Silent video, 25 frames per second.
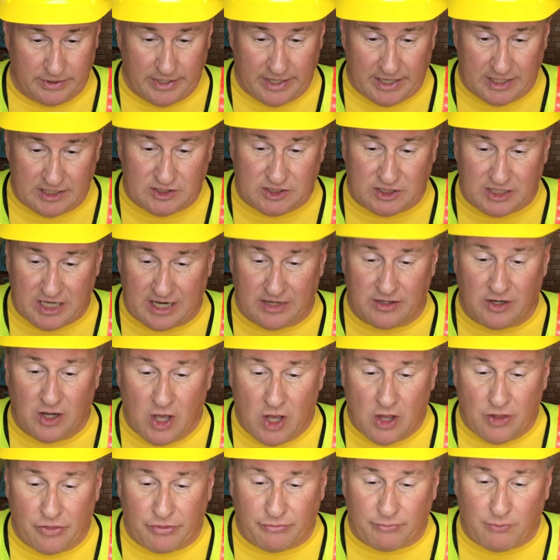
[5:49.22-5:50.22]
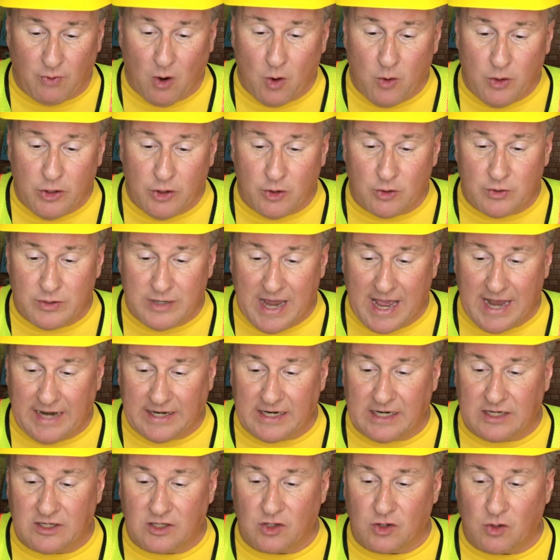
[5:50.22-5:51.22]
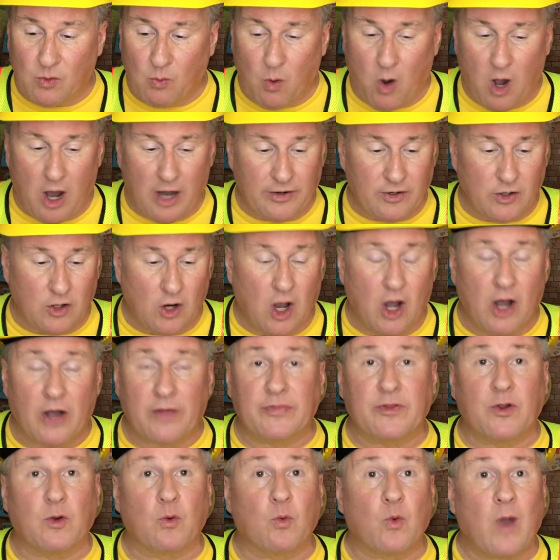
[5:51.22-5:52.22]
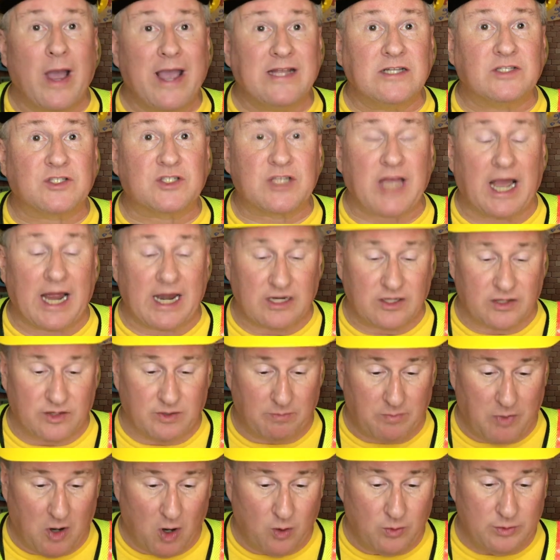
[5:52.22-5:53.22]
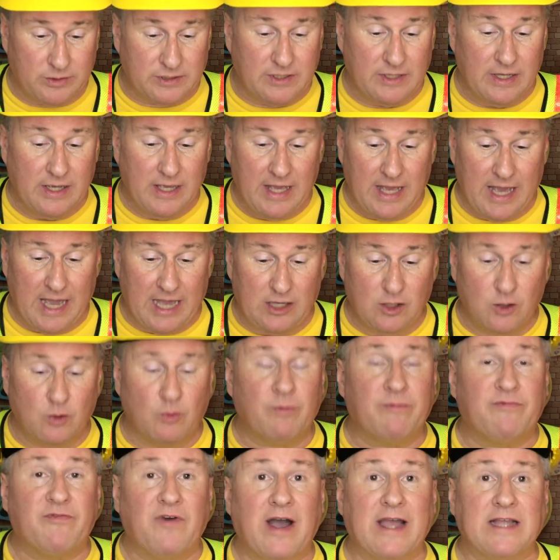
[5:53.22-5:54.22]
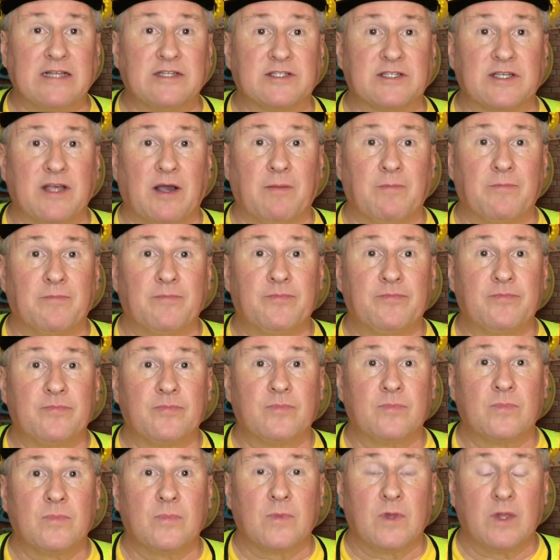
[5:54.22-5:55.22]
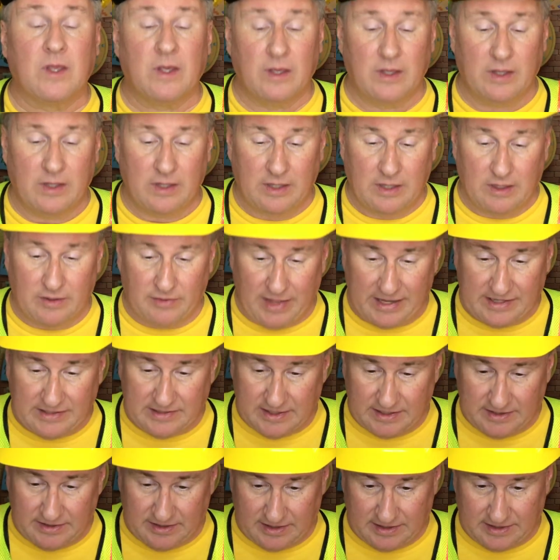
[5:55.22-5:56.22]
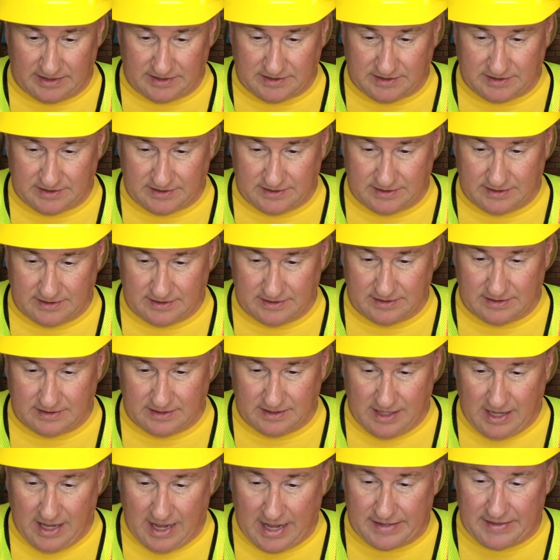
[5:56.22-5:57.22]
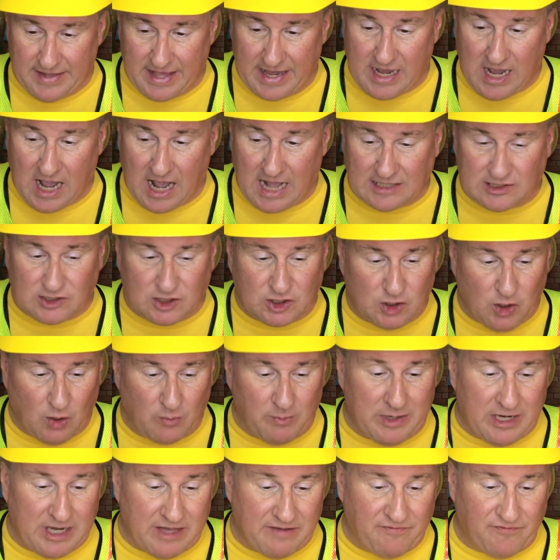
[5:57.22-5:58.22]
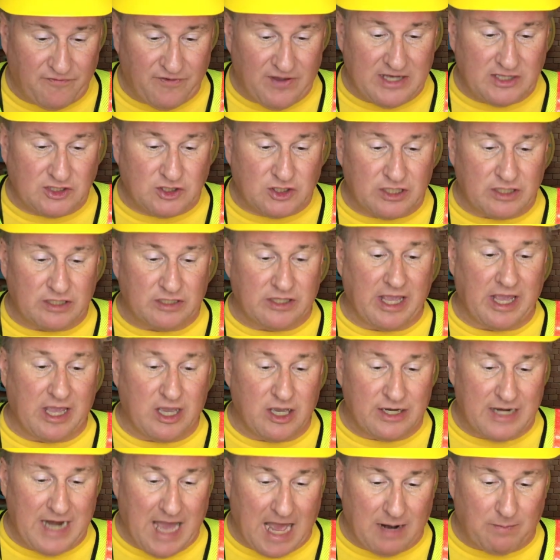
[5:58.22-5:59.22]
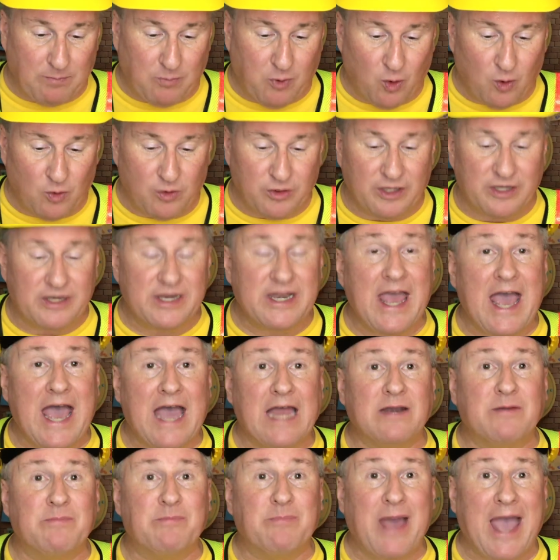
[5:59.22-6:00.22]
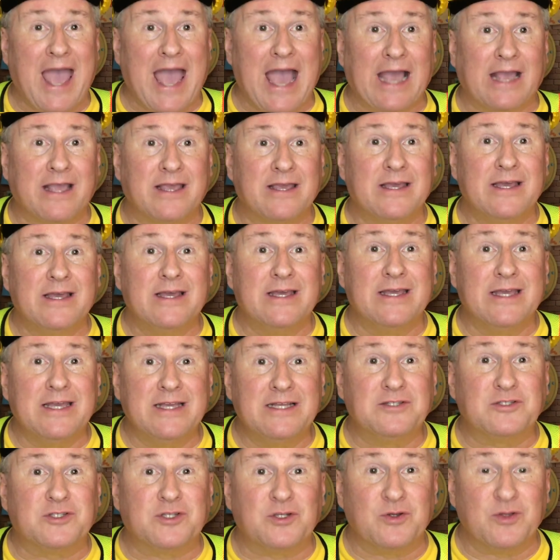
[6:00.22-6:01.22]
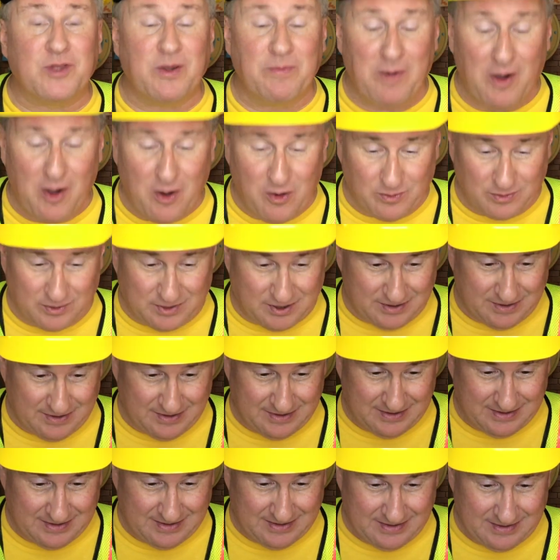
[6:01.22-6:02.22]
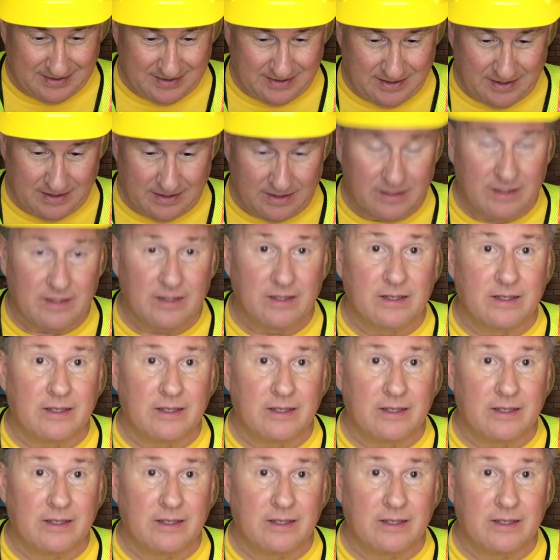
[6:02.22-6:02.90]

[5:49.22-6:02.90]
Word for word: He said, Throw your net into the water on the right side of the boat, and you will find some. They did this, and they caught so many fish that they could not pull the net back into the boat. Mr. Doug.